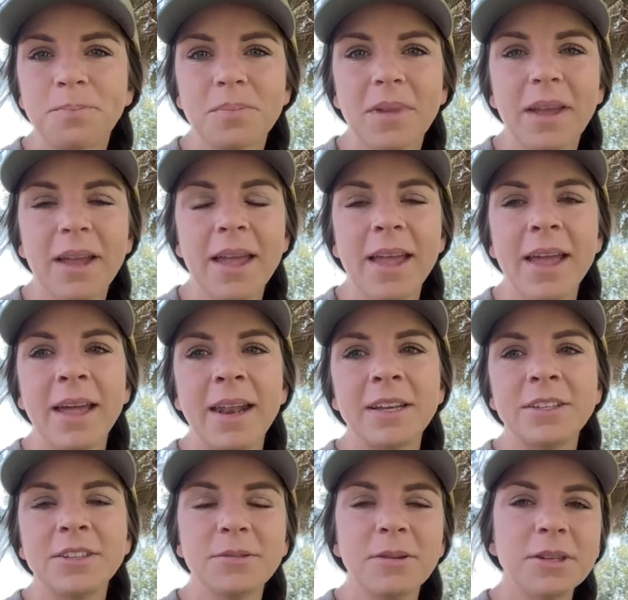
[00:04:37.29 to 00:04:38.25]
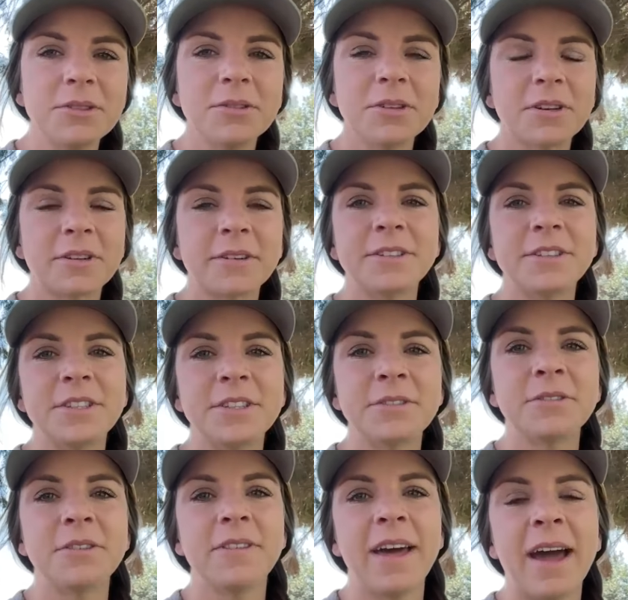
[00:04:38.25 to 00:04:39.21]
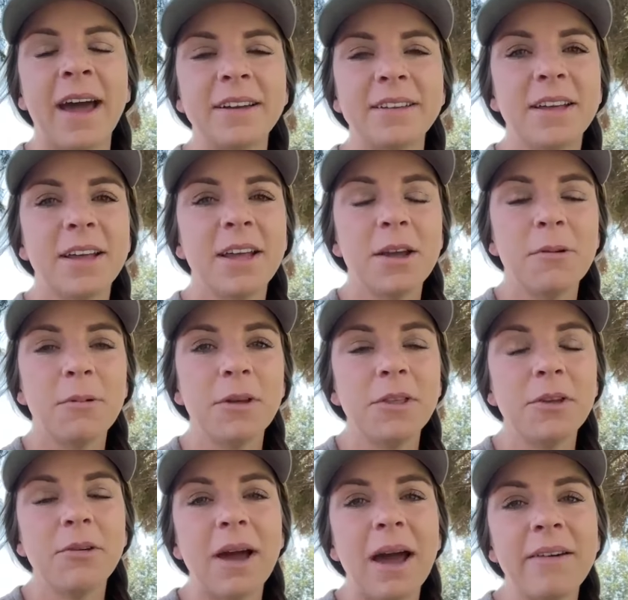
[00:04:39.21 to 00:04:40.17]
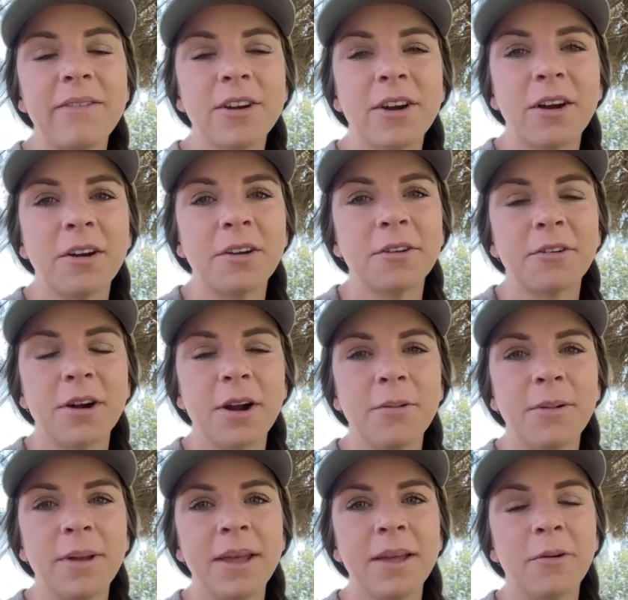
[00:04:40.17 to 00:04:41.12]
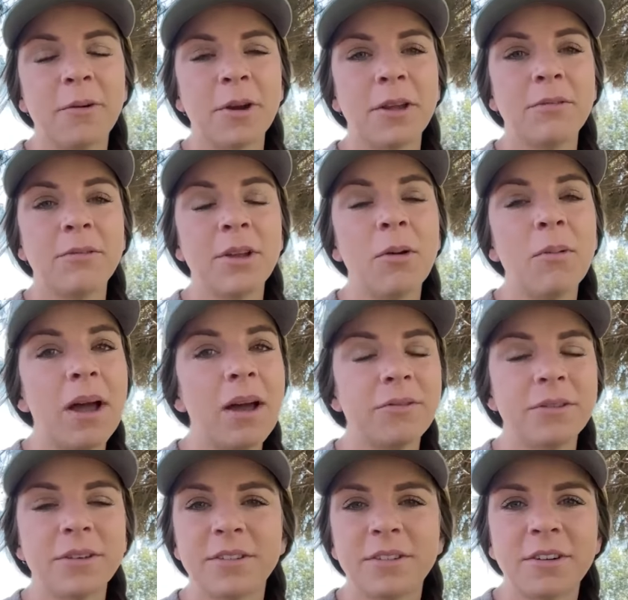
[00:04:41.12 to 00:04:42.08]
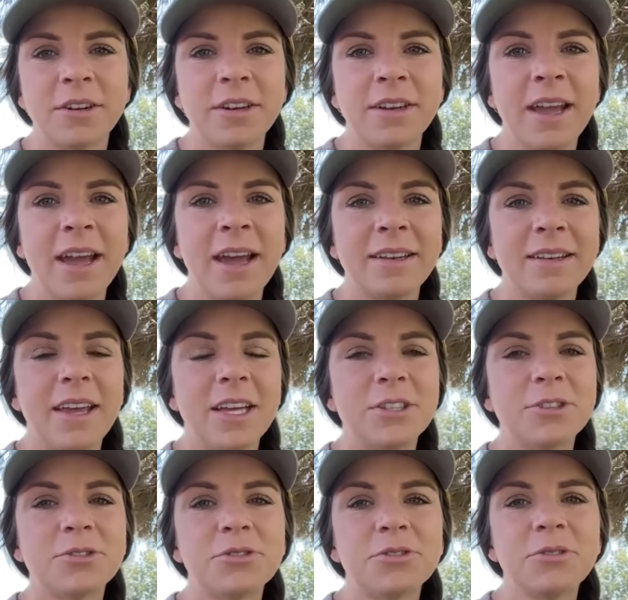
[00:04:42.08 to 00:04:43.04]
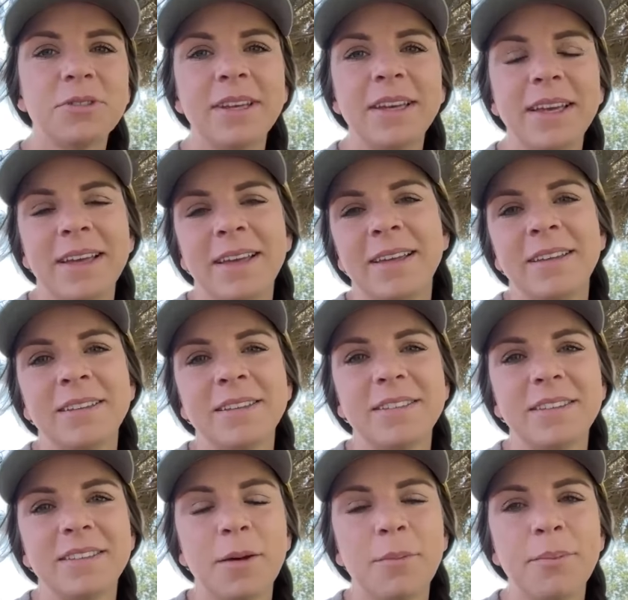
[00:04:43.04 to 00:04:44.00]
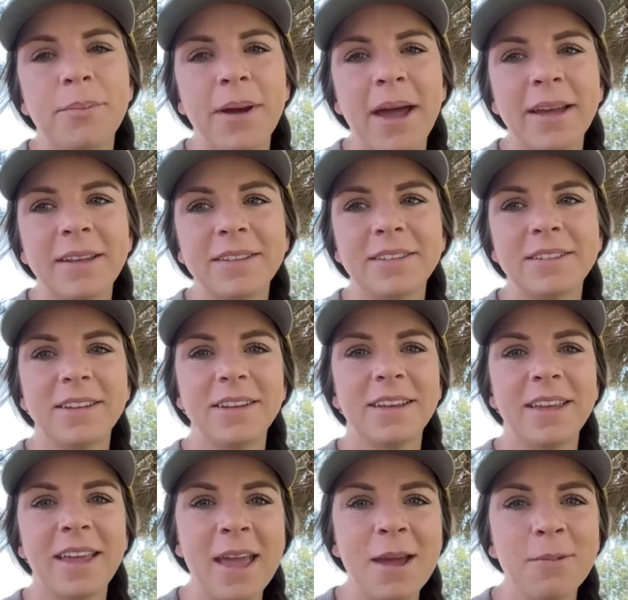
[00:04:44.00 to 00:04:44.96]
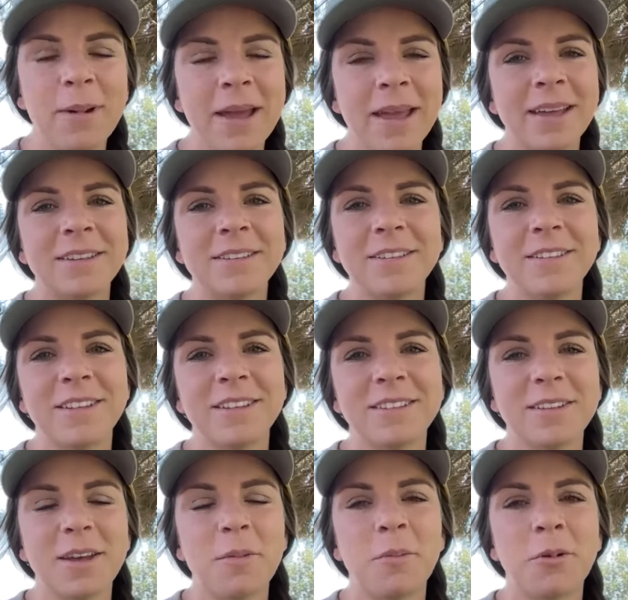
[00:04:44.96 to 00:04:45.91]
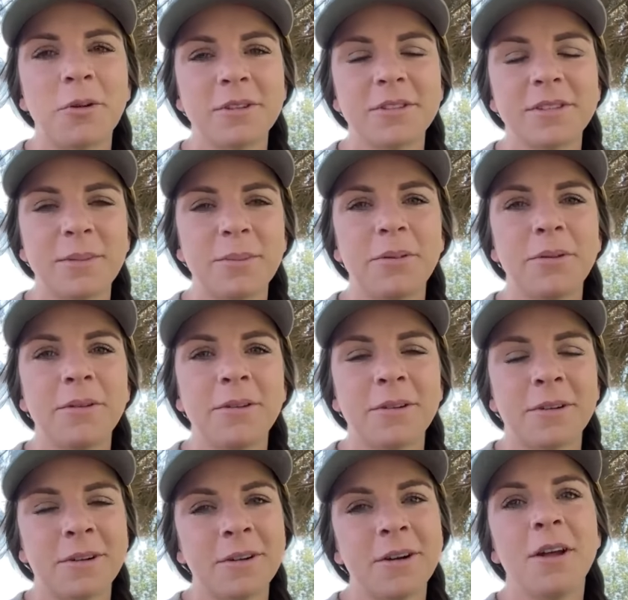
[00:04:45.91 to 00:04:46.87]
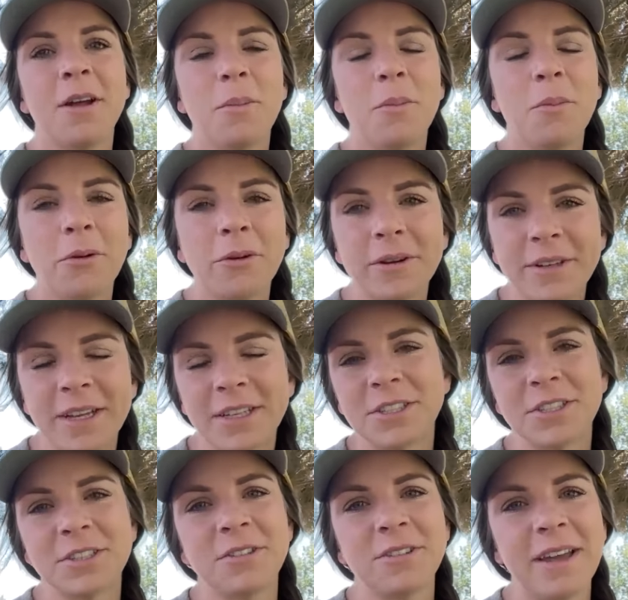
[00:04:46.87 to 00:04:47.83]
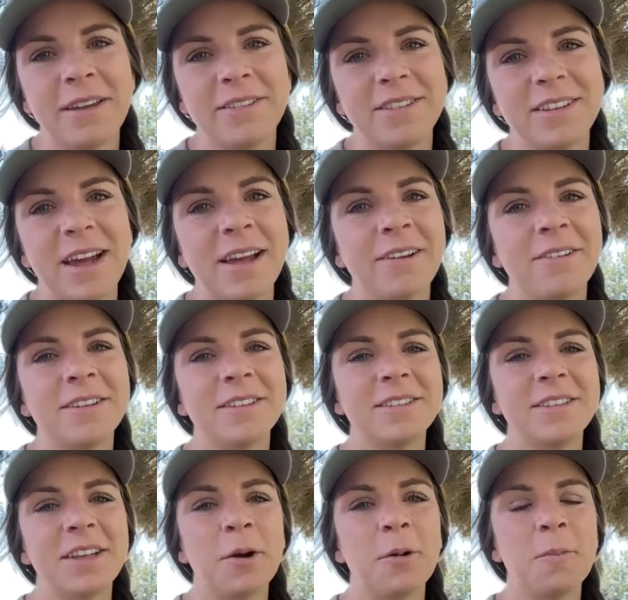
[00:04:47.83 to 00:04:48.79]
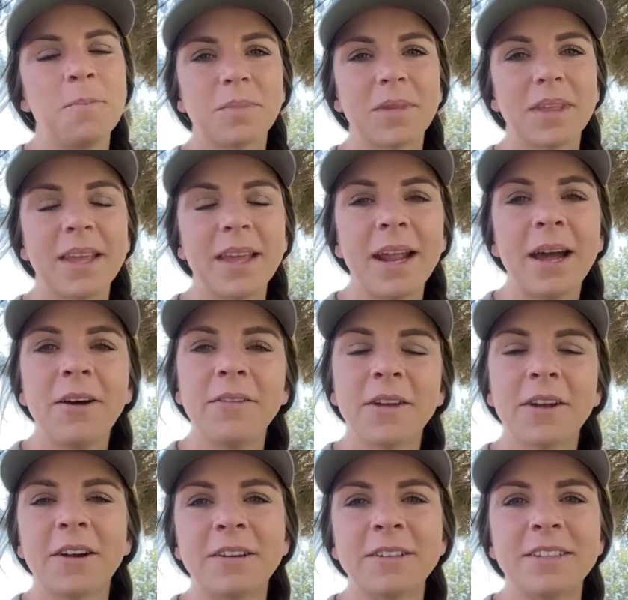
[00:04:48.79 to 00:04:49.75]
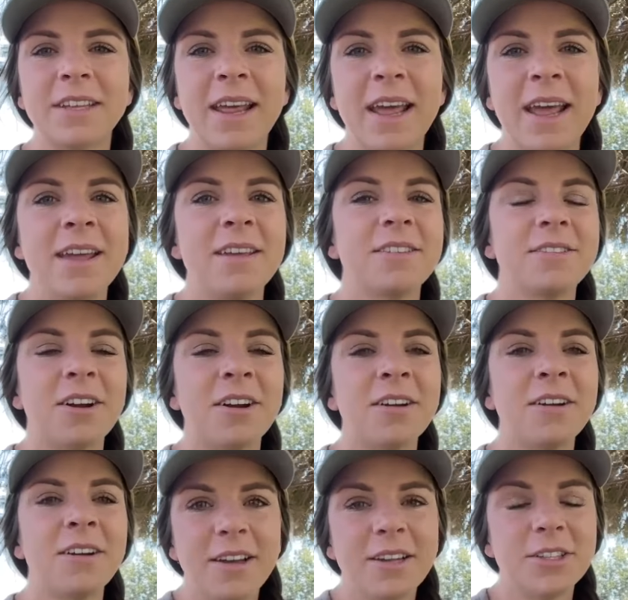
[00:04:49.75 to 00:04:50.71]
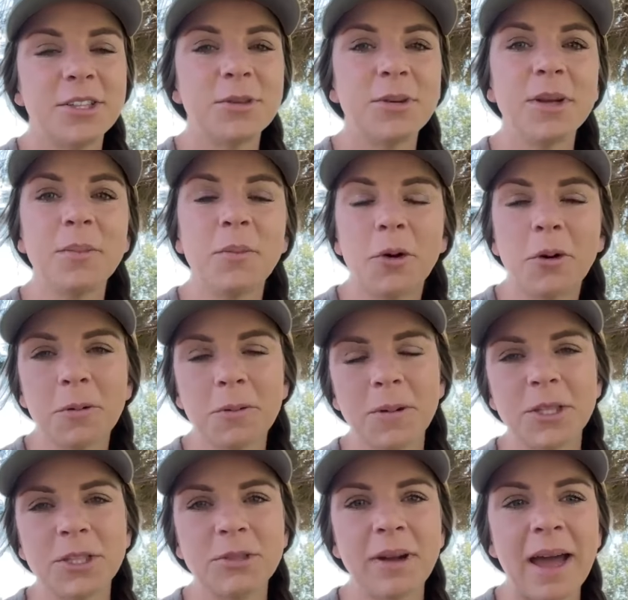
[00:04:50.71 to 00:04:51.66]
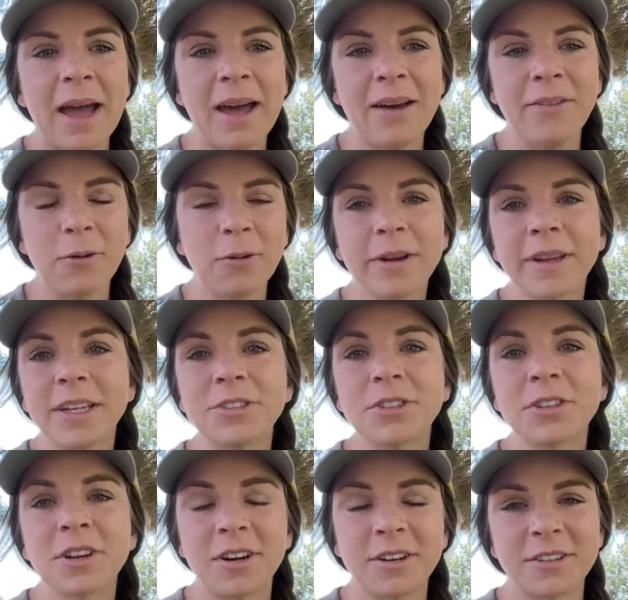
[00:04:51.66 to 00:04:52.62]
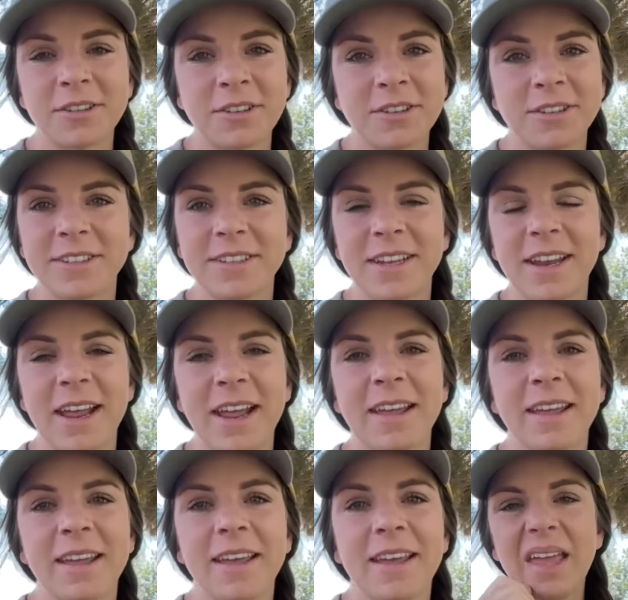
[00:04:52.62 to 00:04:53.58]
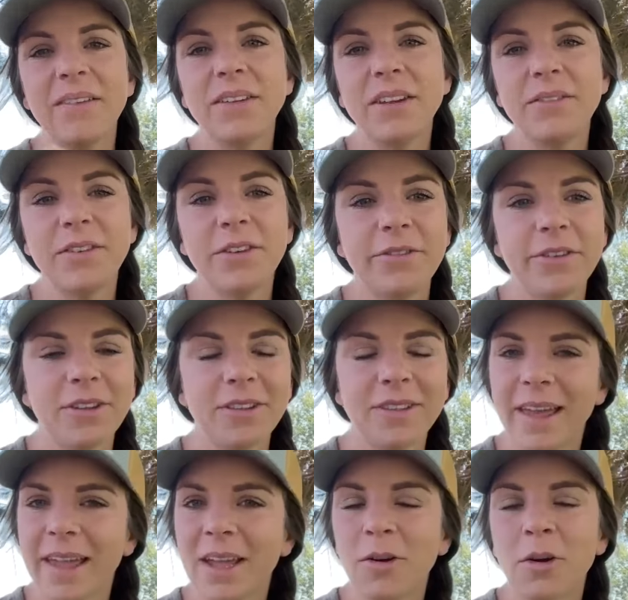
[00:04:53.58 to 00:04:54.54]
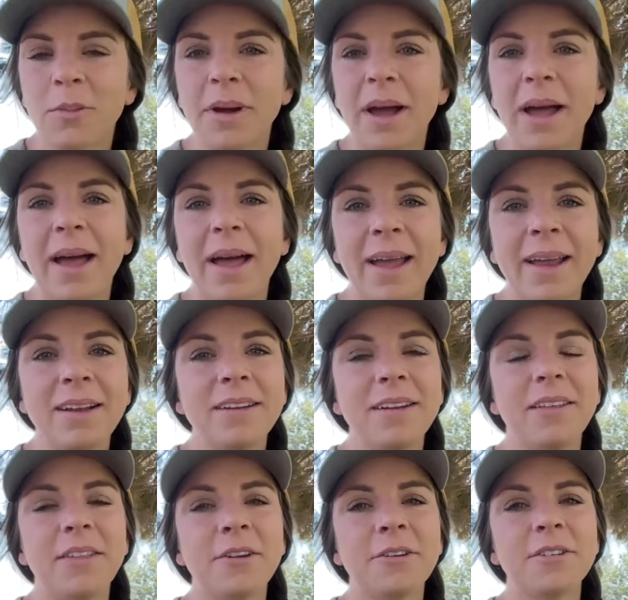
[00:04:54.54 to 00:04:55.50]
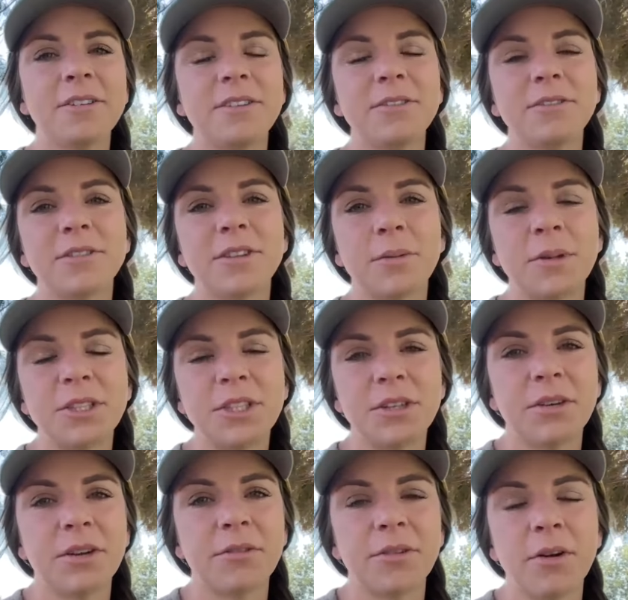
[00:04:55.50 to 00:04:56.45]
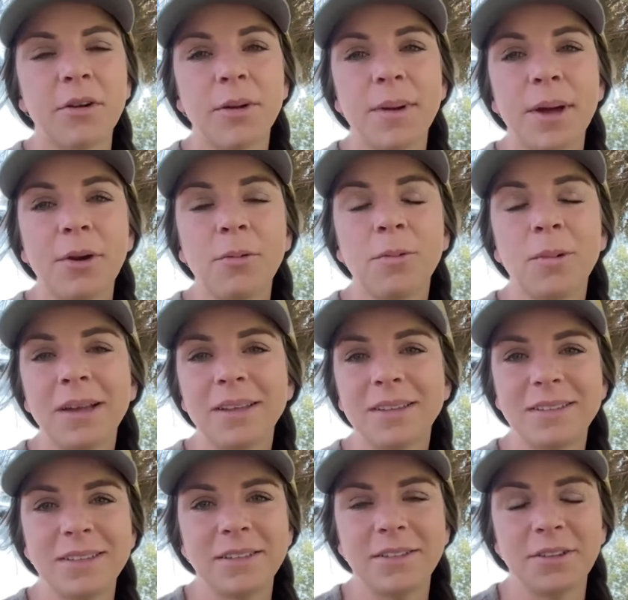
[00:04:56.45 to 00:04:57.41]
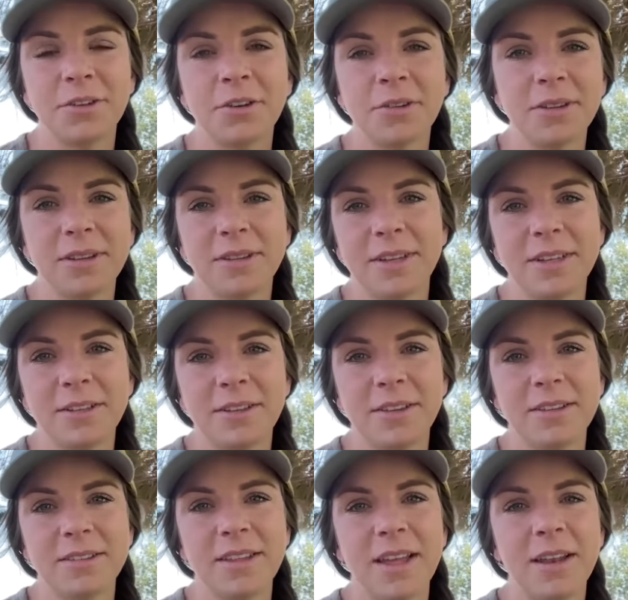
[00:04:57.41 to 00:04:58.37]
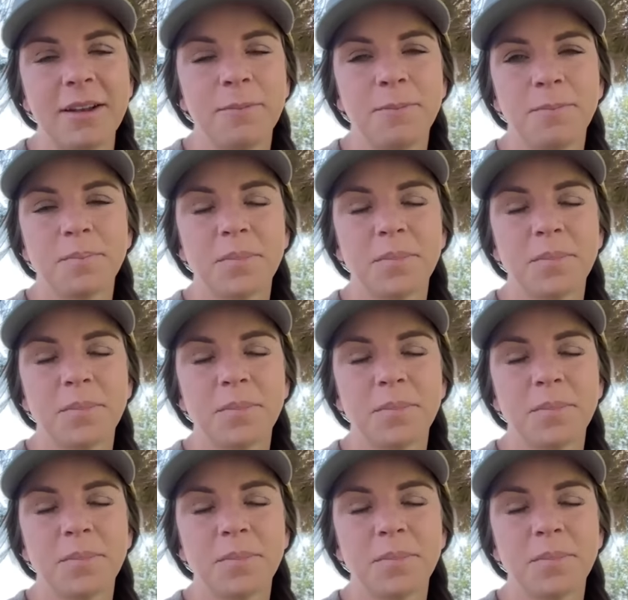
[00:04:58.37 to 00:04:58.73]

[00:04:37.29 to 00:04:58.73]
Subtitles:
And I just want to encourage you that whether you have a garden growing or you don't have one started yet, it truly is the best gateway into this more simple or more intentional lifestyle. And so get out in the garden today, start doing more with what you have, or get your garden started today. Even if you feel late or behind, there is still so much you can grow no matter what season you're listening to this in.